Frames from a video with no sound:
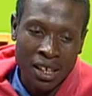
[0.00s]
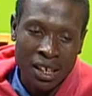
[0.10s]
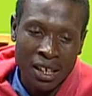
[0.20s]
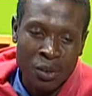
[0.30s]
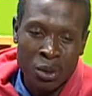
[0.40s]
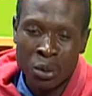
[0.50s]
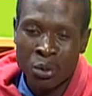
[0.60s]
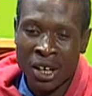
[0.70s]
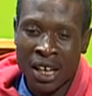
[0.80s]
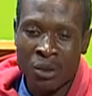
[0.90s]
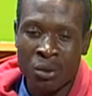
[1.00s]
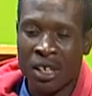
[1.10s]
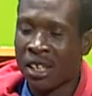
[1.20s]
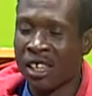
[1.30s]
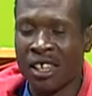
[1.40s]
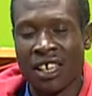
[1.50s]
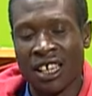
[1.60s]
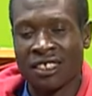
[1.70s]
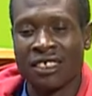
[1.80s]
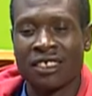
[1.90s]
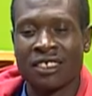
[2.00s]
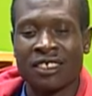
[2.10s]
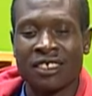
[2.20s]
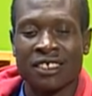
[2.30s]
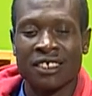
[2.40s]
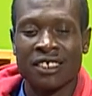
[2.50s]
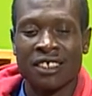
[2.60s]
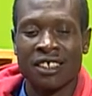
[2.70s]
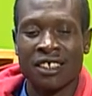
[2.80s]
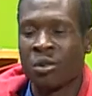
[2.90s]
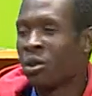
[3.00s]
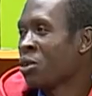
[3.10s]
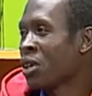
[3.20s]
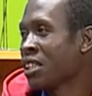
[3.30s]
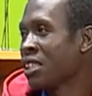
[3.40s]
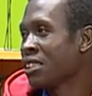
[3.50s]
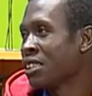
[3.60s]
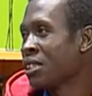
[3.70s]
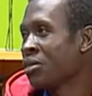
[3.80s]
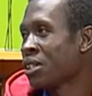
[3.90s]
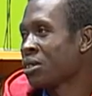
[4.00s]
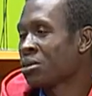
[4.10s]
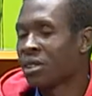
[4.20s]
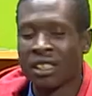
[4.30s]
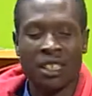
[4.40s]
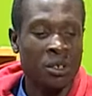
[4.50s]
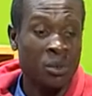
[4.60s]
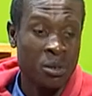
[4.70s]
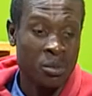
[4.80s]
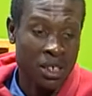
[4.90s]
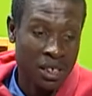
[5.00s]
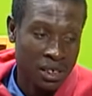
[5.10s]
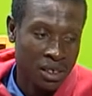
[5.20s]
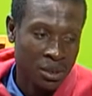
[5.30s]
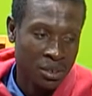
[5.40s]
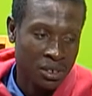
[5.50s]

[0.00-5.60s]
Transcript: with people like we, artists, we look at things in different ways, then we communicate out.